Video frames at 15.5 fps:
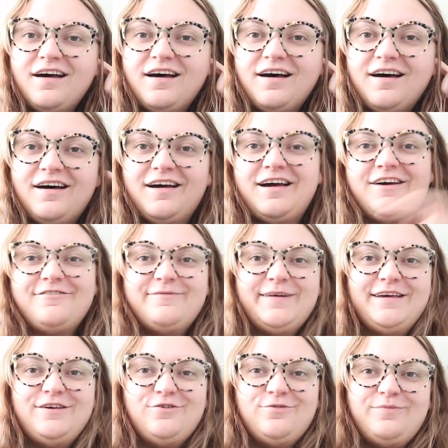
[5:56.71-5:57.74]
Uh, I have
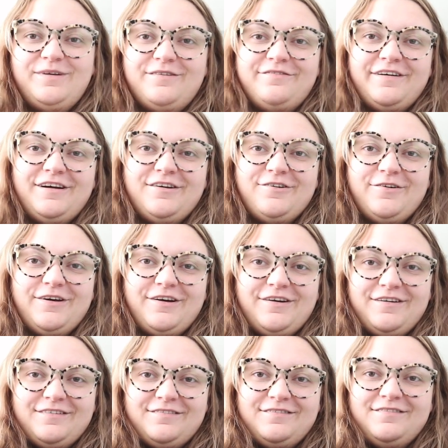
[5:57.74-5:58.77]
my humidifier going
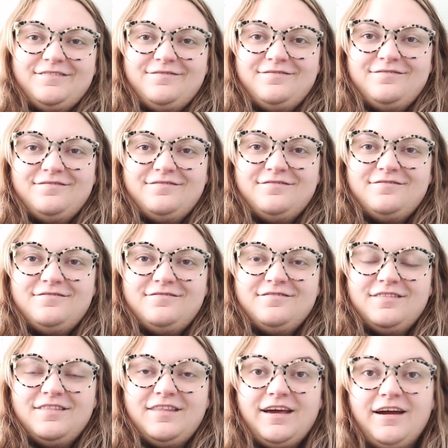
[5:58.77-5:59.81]
on
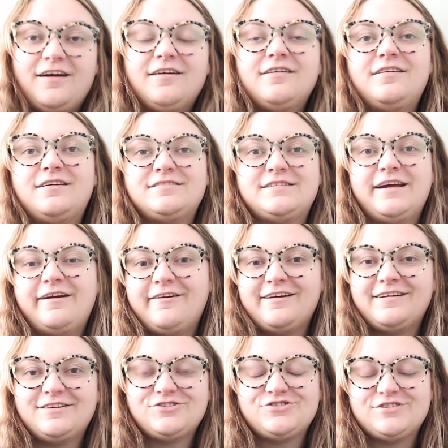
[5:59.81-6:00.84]
there because the air
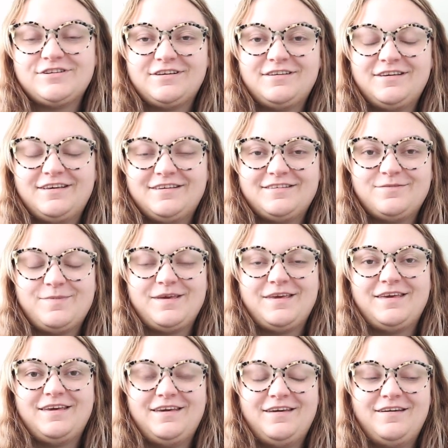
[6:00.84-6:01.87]
conditioning is
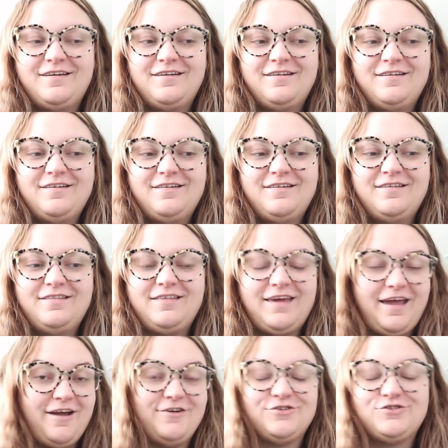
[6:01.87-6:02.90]
making the air